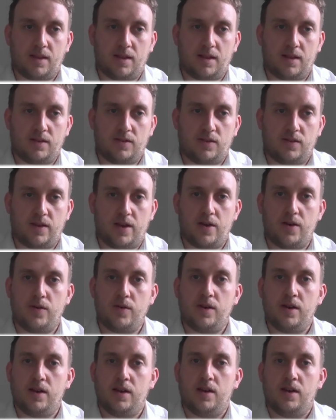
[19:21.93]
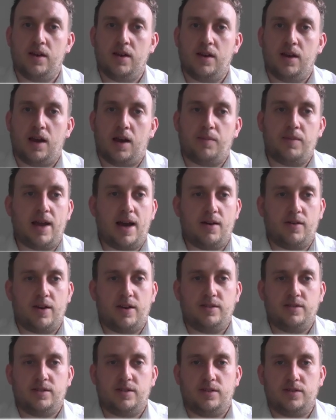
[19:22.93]
So I'm now
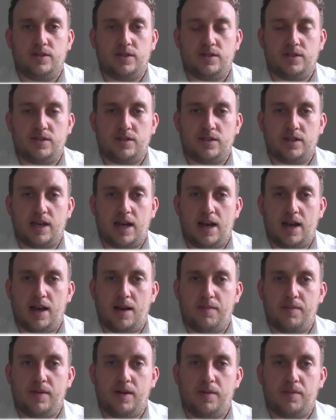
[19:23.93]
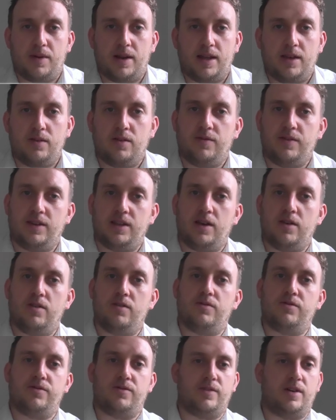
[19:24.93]
going to just play you a video
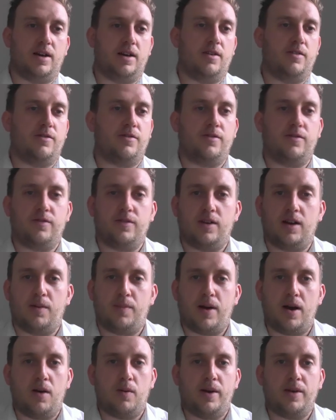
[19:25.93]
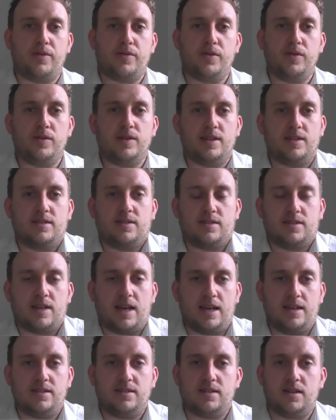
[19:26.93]
of a part way through this
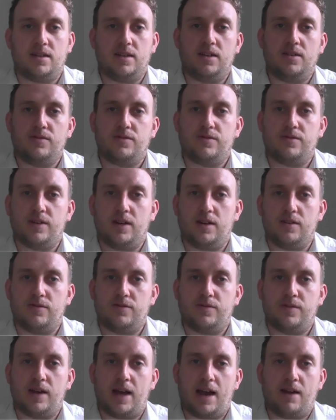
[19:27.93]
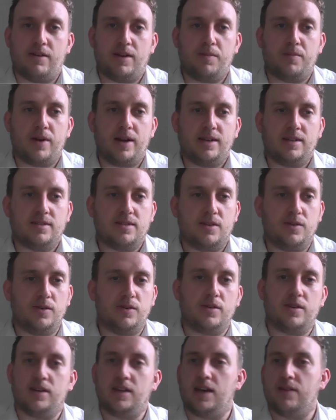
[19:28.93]
case study of Harry and Brady, so
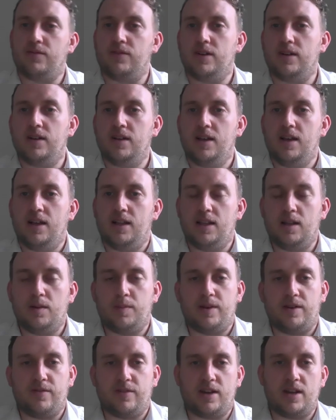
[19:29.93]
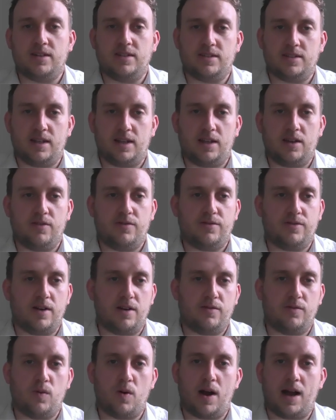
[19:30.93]
you can have a little bit of an understanding
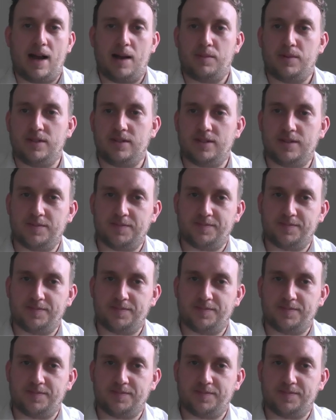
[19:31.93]
of what happened.